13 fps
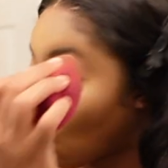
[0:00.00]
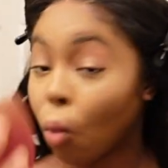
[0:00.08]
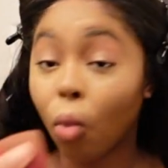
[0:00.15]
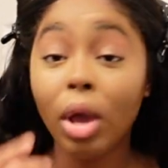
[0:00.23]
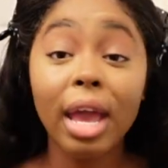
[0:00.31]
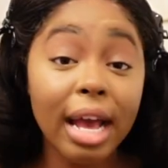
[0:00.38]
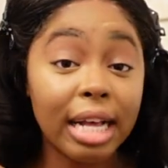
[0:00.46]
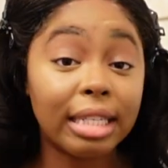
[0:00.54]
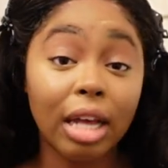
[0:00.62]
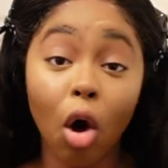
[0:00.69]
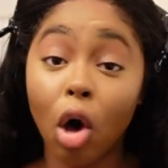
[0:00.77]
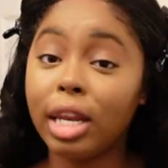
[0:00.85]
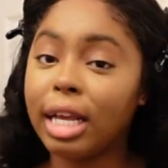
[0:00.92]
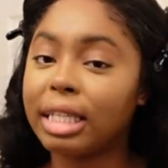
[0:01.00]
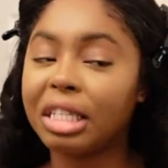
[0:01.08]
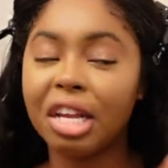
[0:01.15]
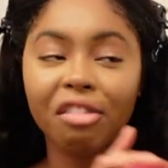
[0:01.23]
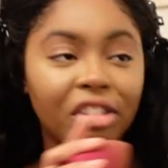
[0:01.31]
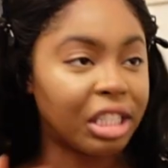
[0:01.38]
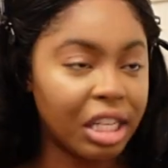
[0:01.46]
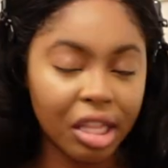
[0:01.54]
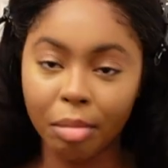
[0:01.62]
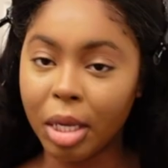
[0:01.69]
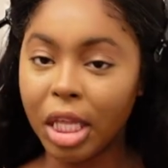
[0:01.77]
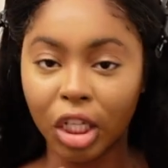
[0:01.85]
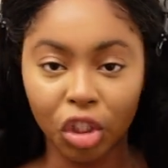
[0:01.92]
We as an audience never see them
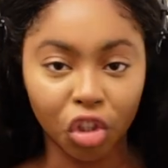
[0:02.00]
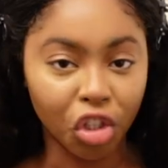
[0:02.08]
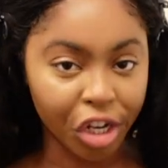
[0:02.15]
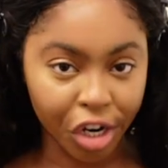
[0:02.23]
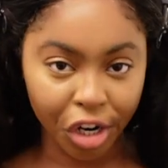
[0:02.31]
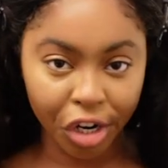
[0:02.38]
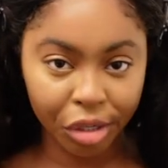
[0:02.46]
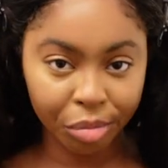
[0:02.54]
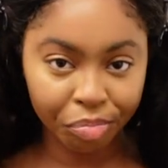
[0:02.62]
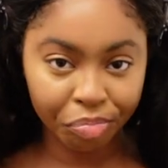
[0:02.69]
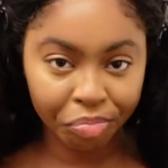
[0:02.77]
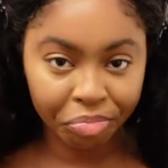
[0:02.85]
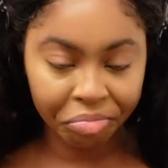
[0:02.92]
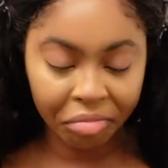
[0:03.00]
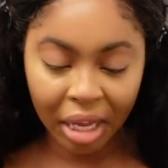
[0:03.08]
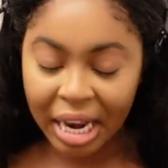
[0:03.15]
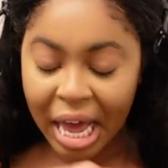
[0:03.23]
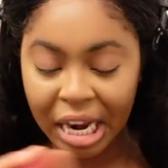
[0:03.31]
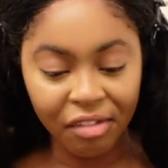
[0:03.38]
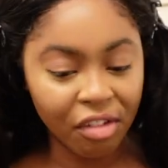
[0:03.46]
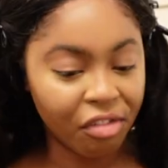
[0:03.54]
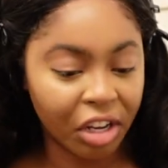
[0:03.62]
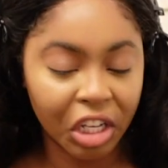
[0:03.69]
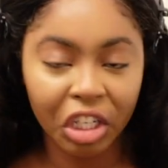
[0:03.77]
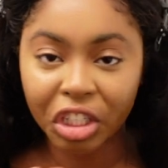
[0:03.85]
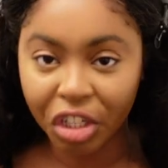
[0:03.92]
eat lunch or dinner. Not even
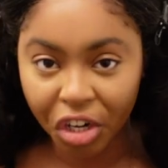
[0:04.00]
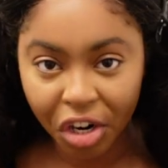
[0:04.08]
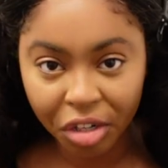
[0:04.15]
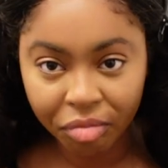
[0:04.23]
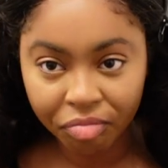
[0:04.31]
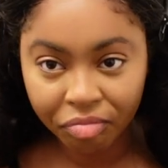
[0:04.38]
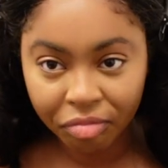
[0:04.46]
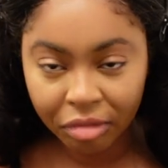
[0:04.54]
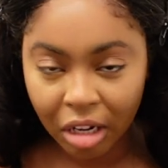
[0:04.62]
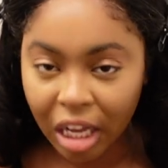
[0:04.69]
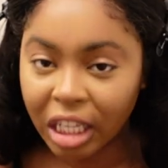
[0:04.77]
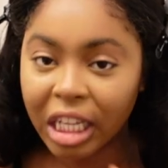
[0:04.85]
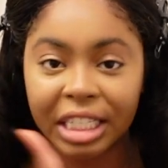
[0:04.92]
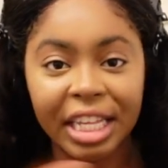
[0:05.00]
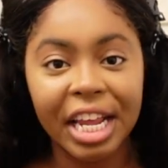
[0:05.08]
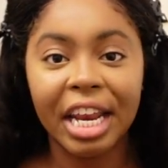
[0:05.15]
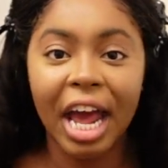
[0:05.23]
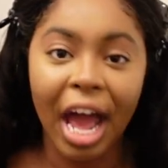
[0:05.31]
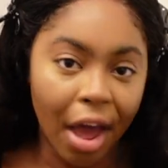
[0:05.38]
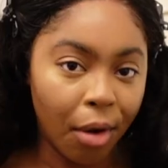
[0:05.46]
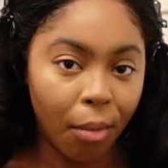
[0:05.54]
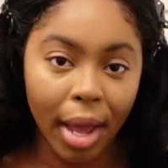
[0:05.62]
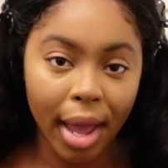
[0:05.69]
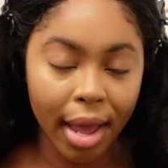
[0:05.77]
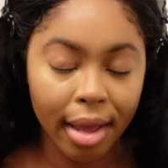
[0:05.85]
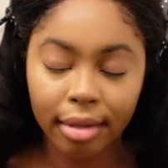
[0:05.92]
fucking dessert. Unless they in a
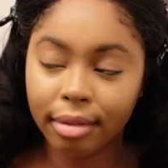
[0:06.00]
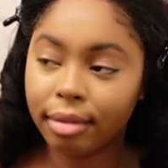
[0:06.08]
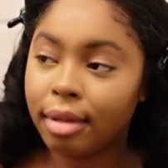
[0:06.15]
hideaway.